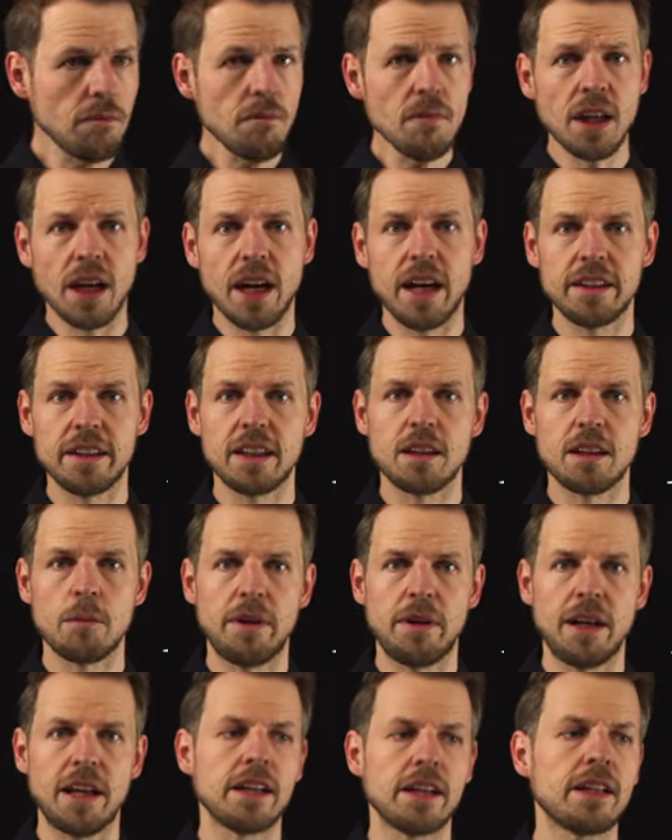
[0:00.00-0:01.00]
And then the
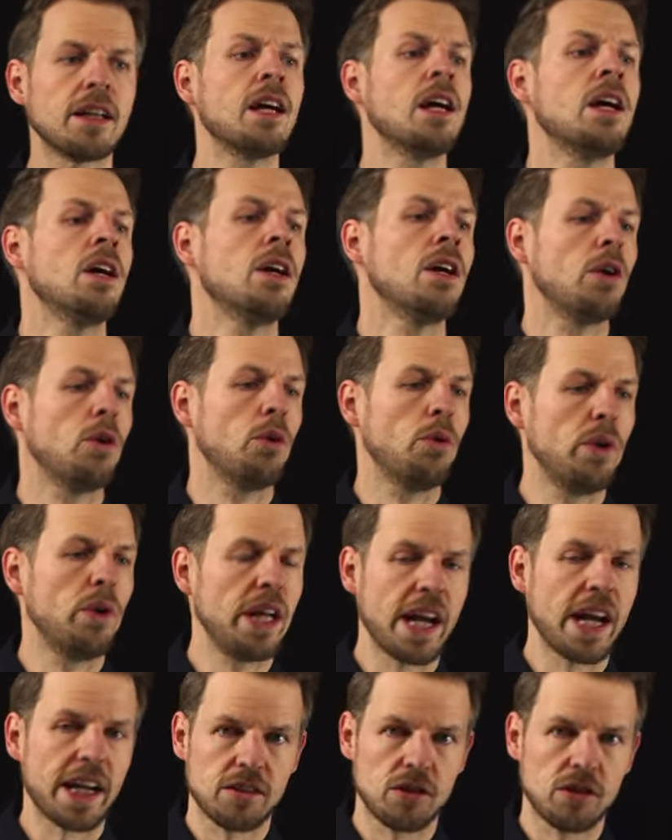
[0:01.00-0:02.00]
plant
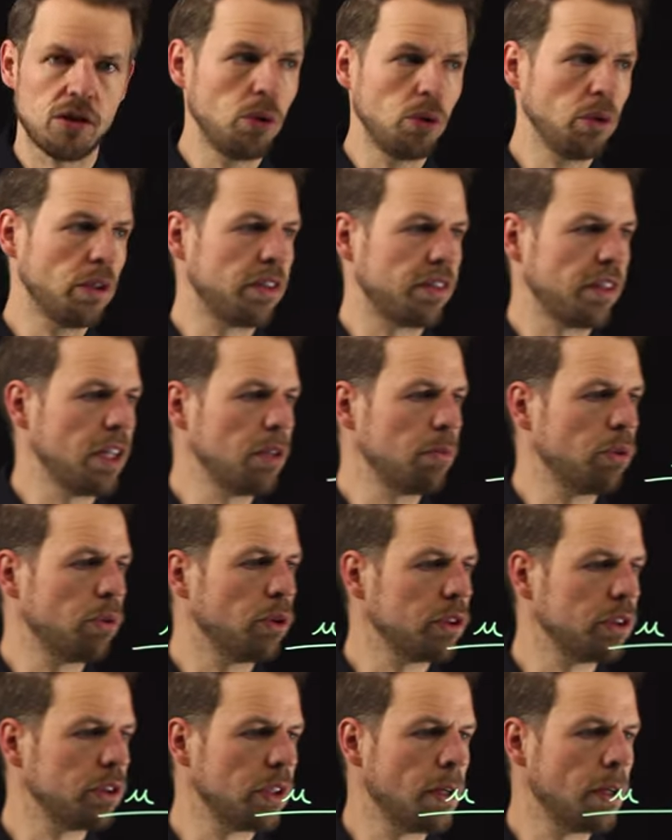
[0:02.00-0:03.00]
reacts to this
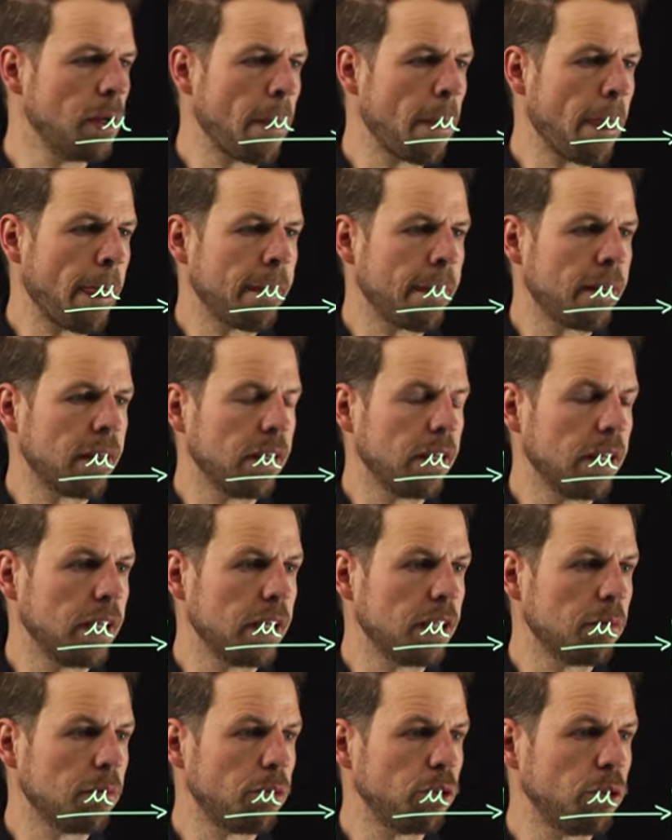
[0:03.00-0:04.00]
input
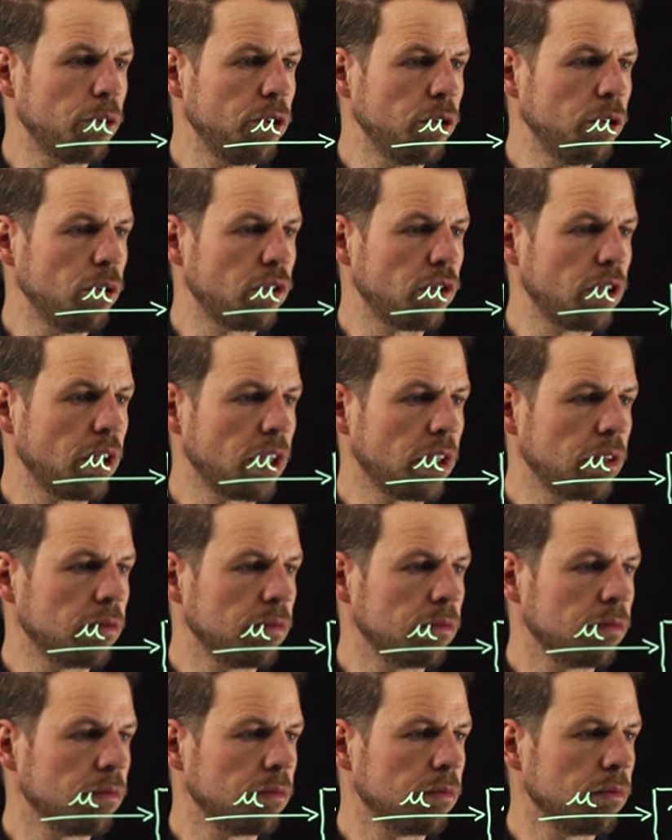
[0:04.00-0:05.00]
in producing
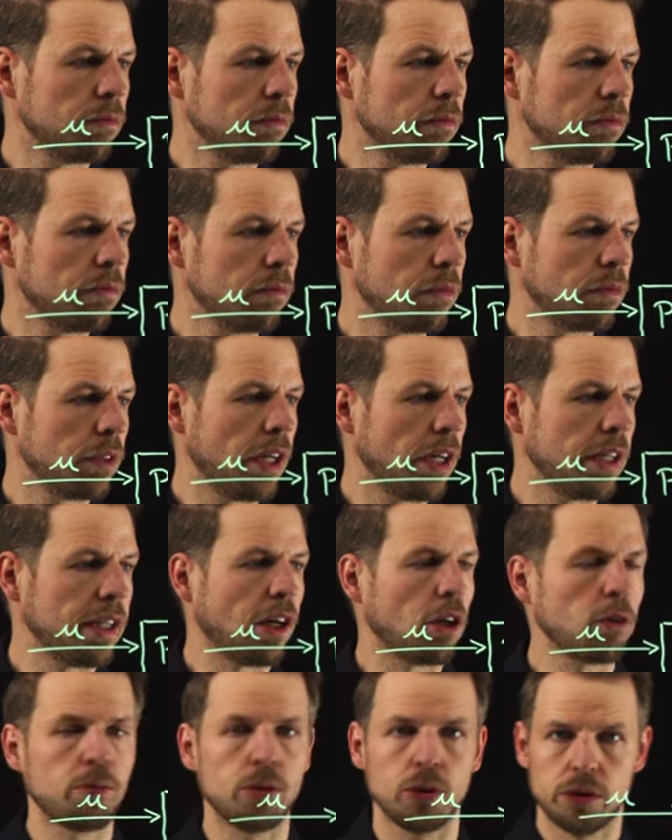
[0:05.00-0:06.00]
an
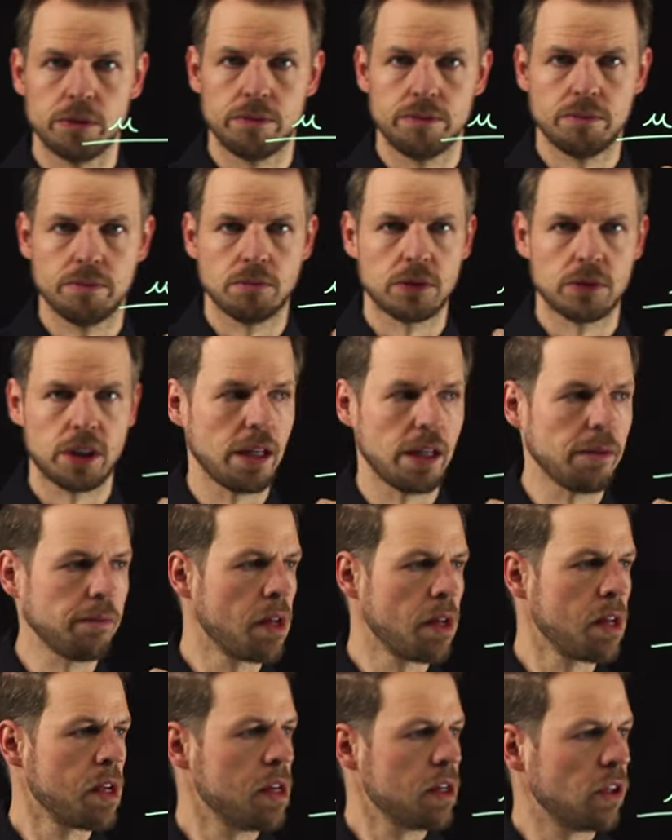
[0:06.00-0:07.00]
output. Okay,
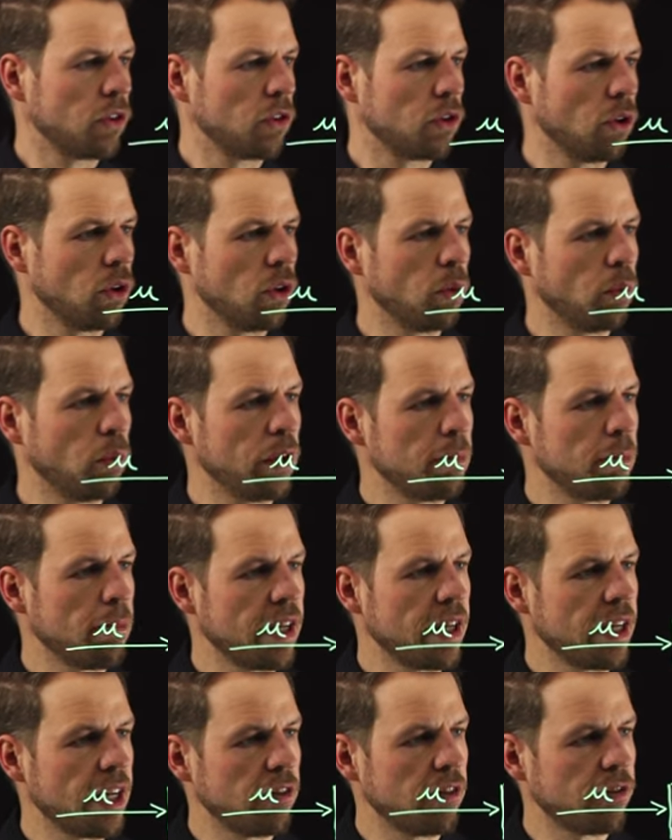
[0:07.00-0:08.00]
so we
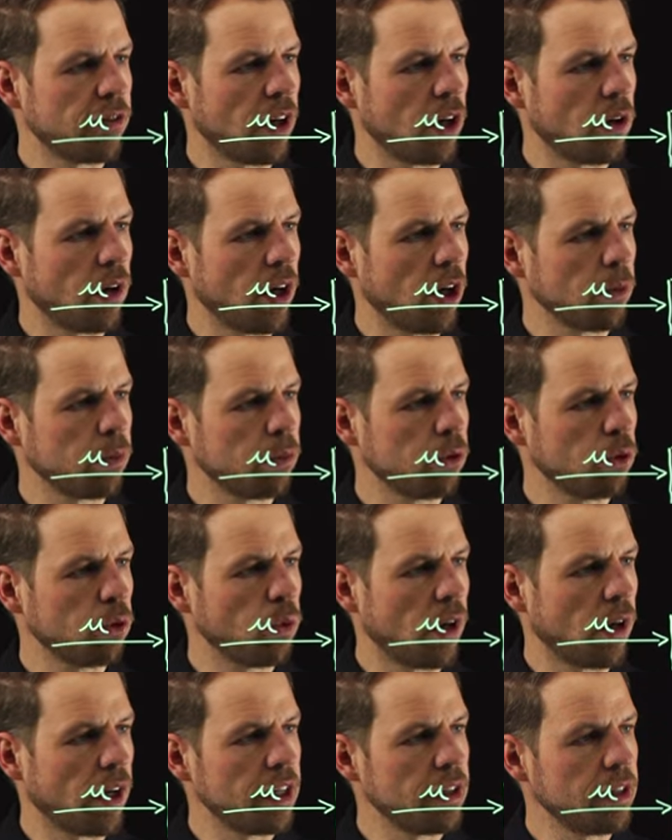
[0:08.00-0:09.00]
may have our output
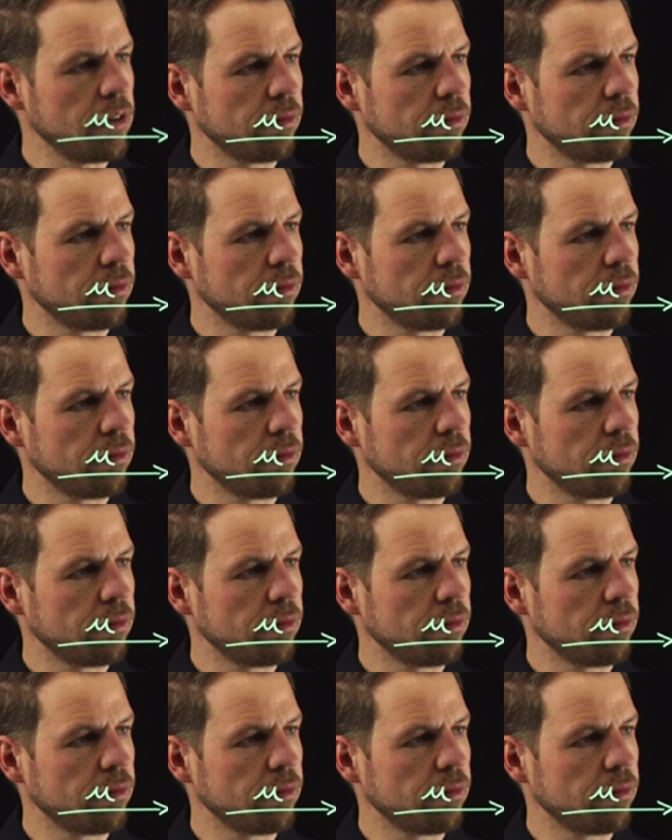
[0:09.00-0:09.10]
Y,